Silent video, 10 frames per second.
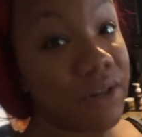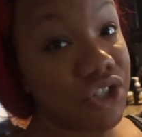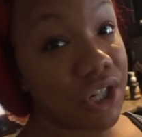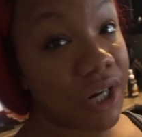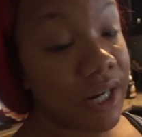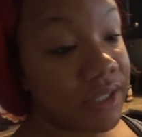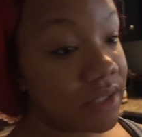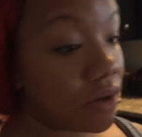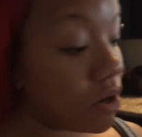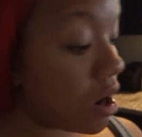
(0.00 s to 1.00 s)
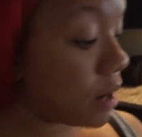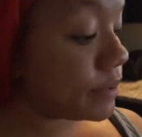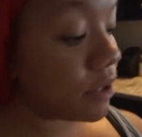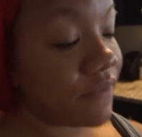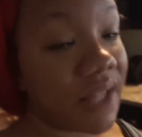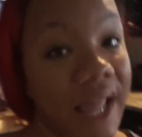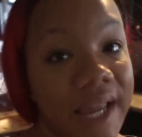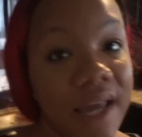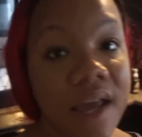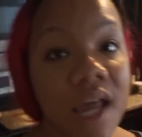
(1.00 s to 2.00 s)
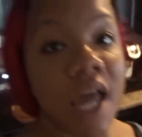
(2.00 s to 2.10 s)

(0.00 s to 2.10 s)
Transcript: sugar and zero carbs, so if I like it,